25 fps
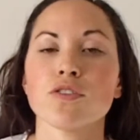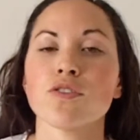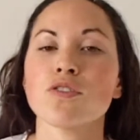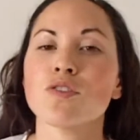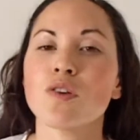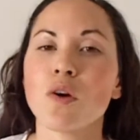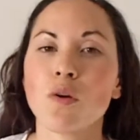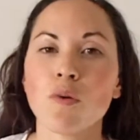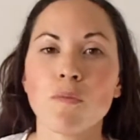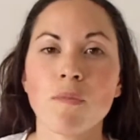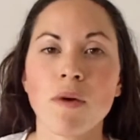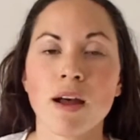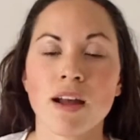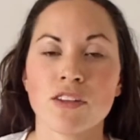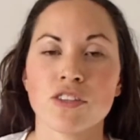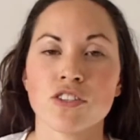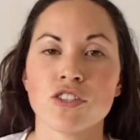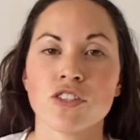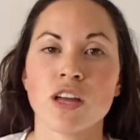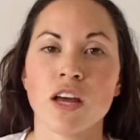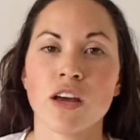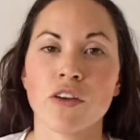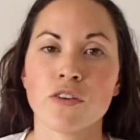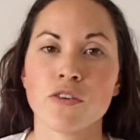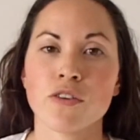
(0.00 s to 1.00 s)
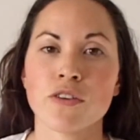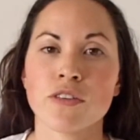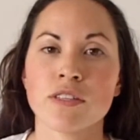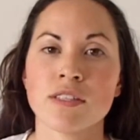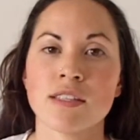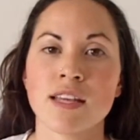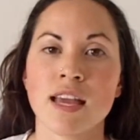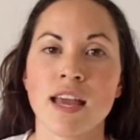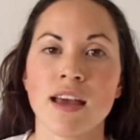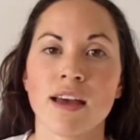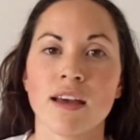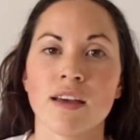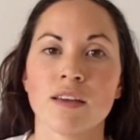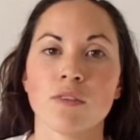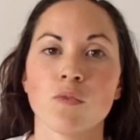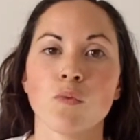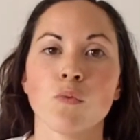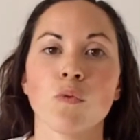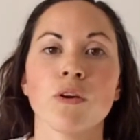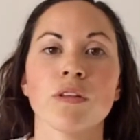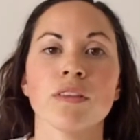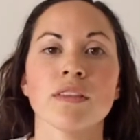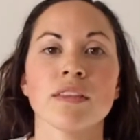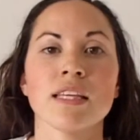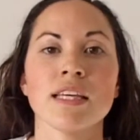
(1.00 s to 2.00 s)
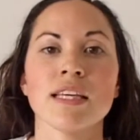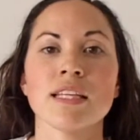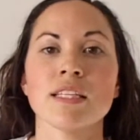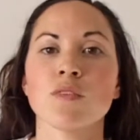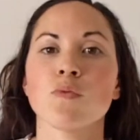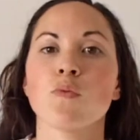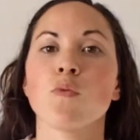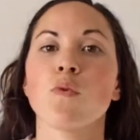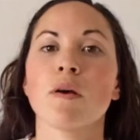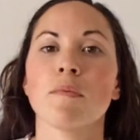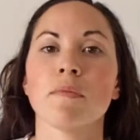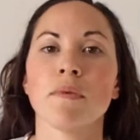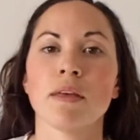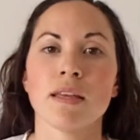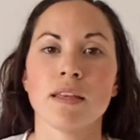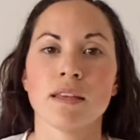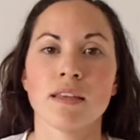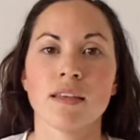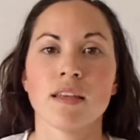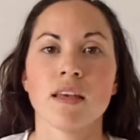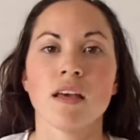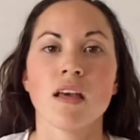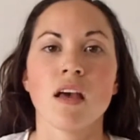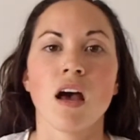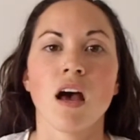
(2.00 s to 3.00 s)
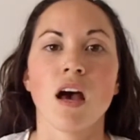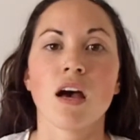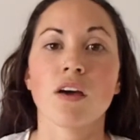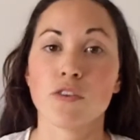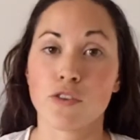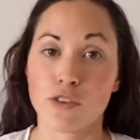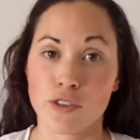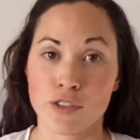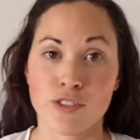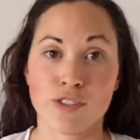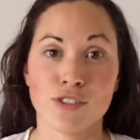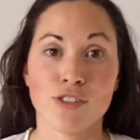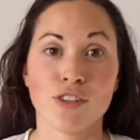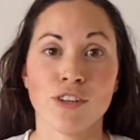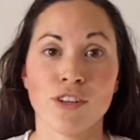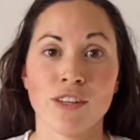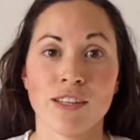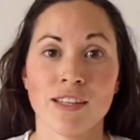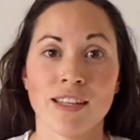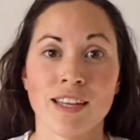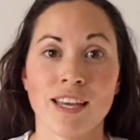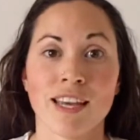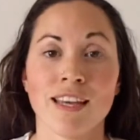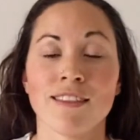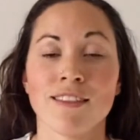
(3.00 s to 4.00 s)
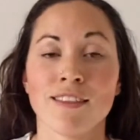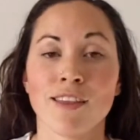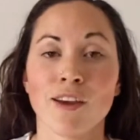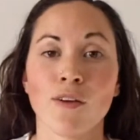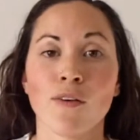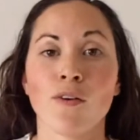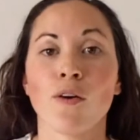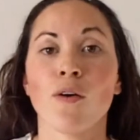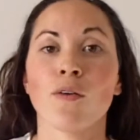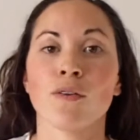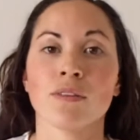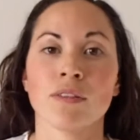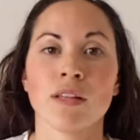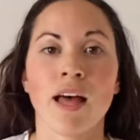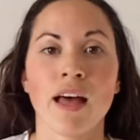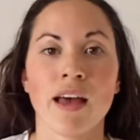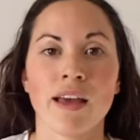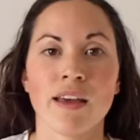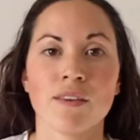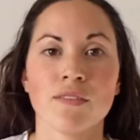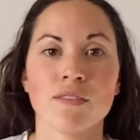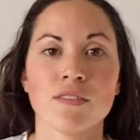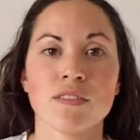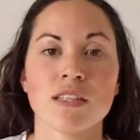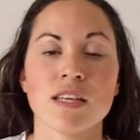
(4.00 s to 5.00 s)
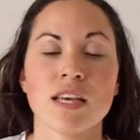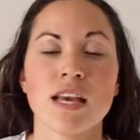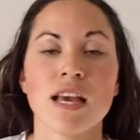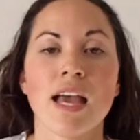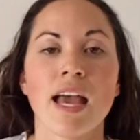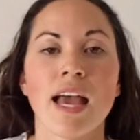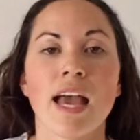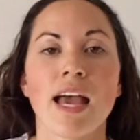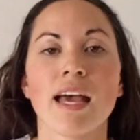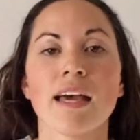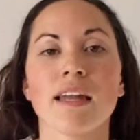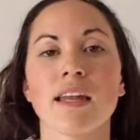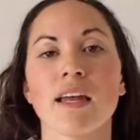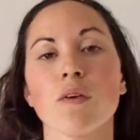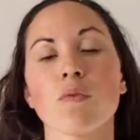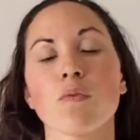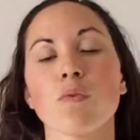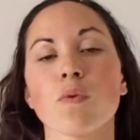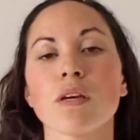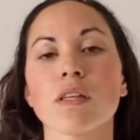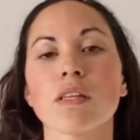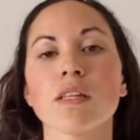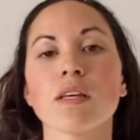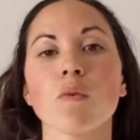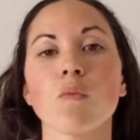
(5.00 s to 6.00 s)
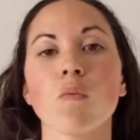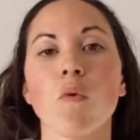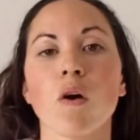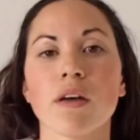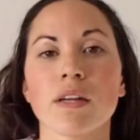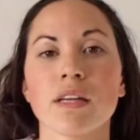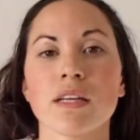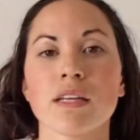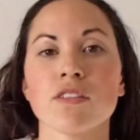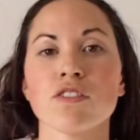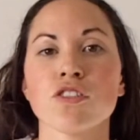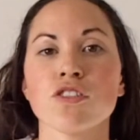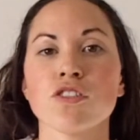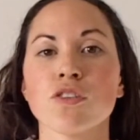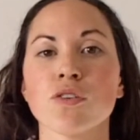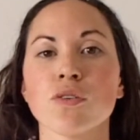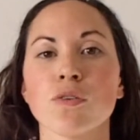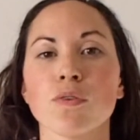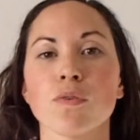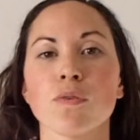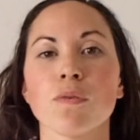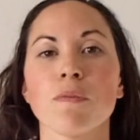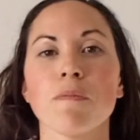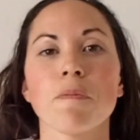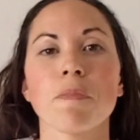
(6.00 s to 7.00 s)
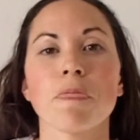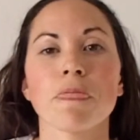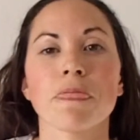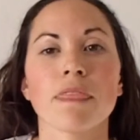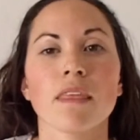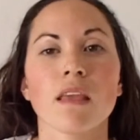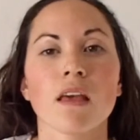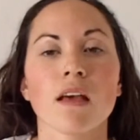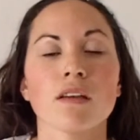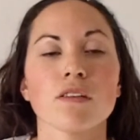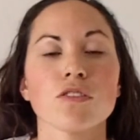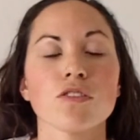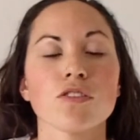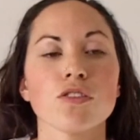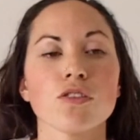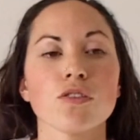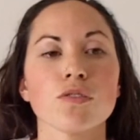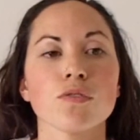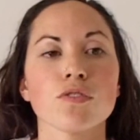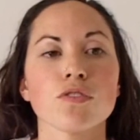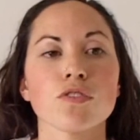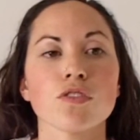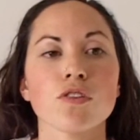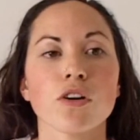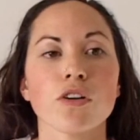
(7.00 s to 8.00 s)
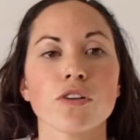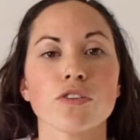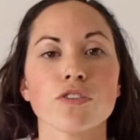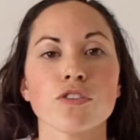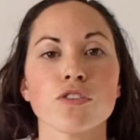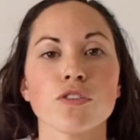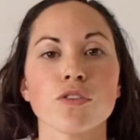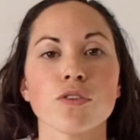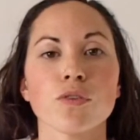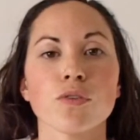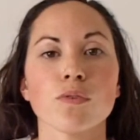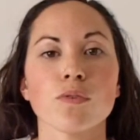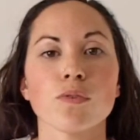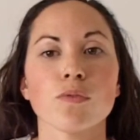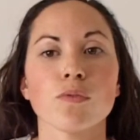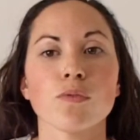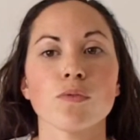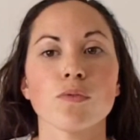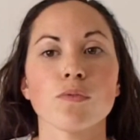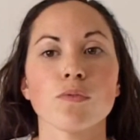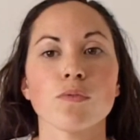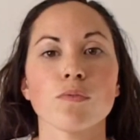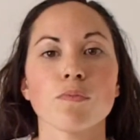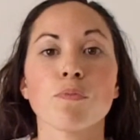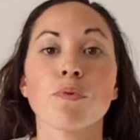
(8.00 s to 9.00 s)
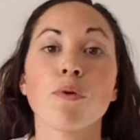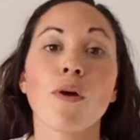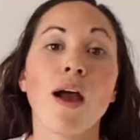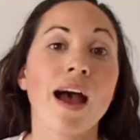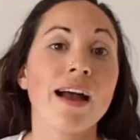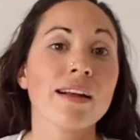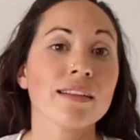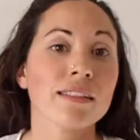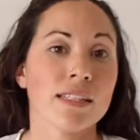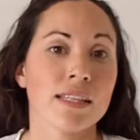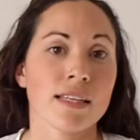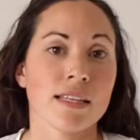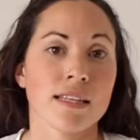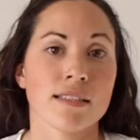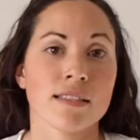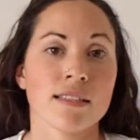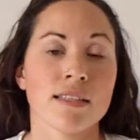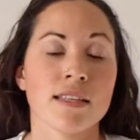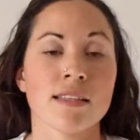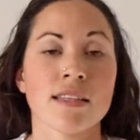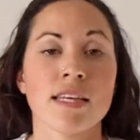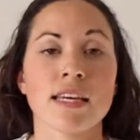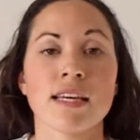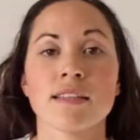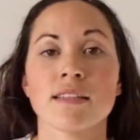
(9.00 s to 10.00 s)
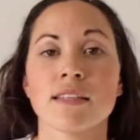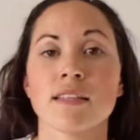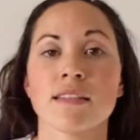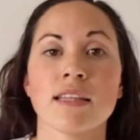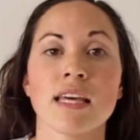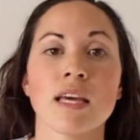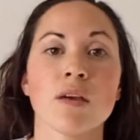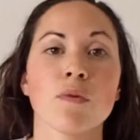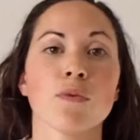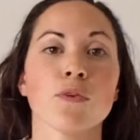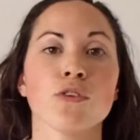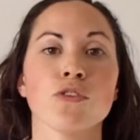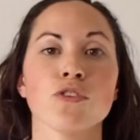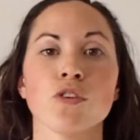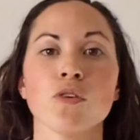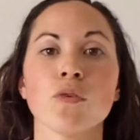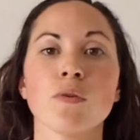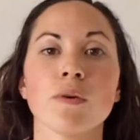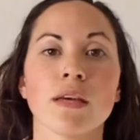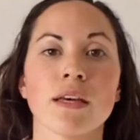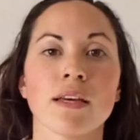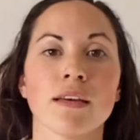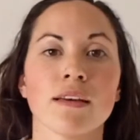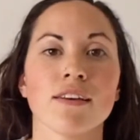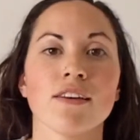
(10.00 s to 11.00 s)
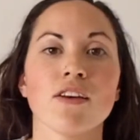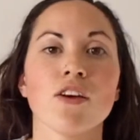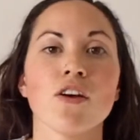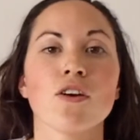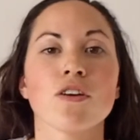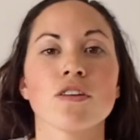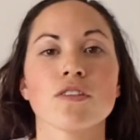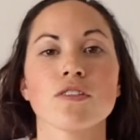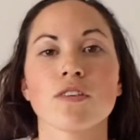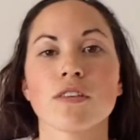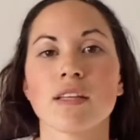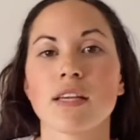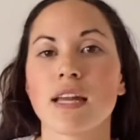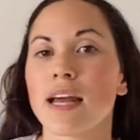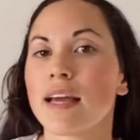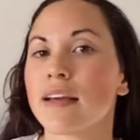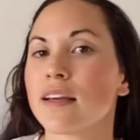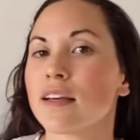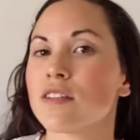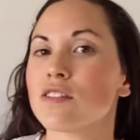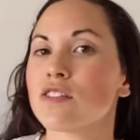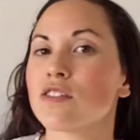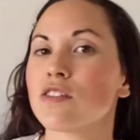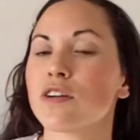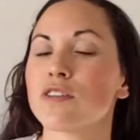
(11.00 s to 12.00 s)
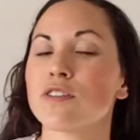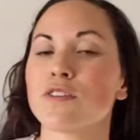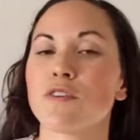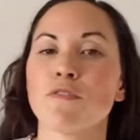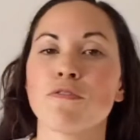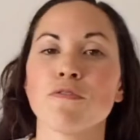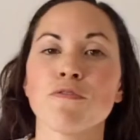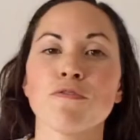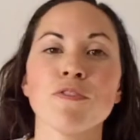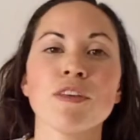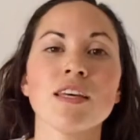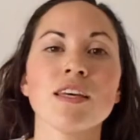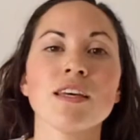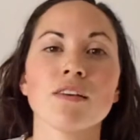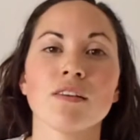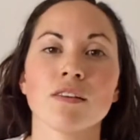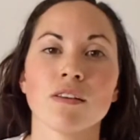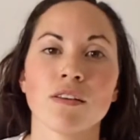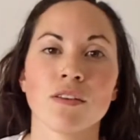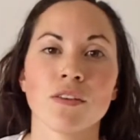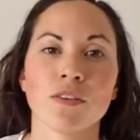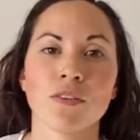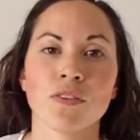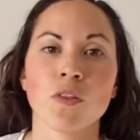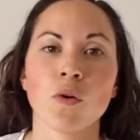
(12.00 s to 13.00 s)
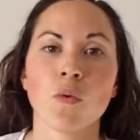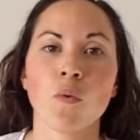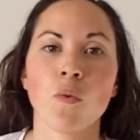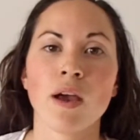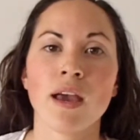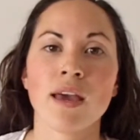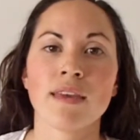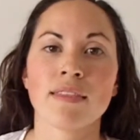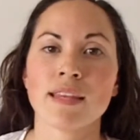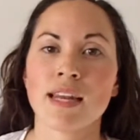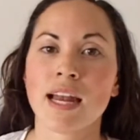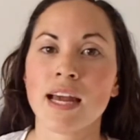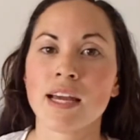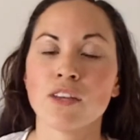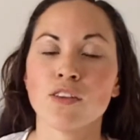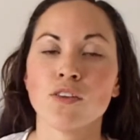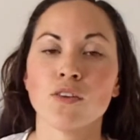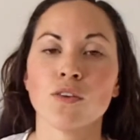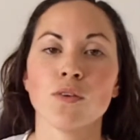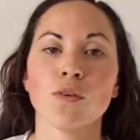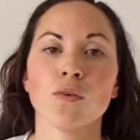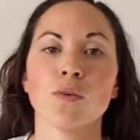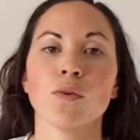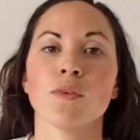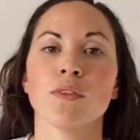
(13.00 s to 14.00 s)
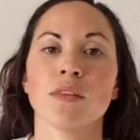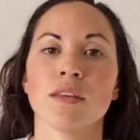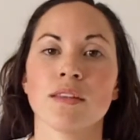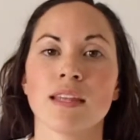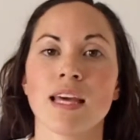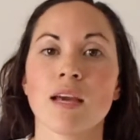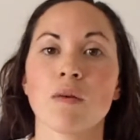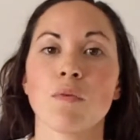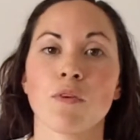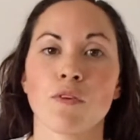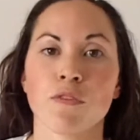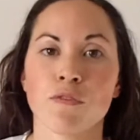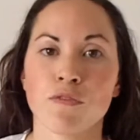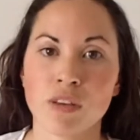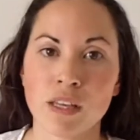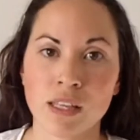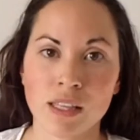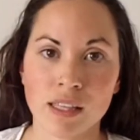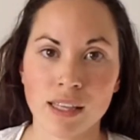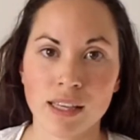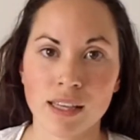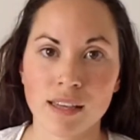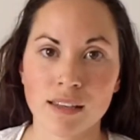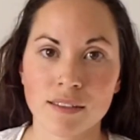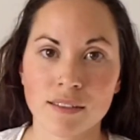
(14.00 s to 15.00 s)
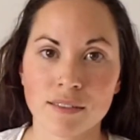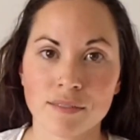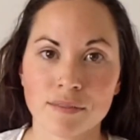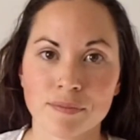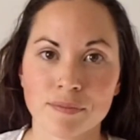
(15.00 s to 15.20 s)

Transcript: so much to understand what these women understood in their own lives. And I really wanted to start to practice the things that they were doing so that I could start to feel the way that I knew that they were feeling.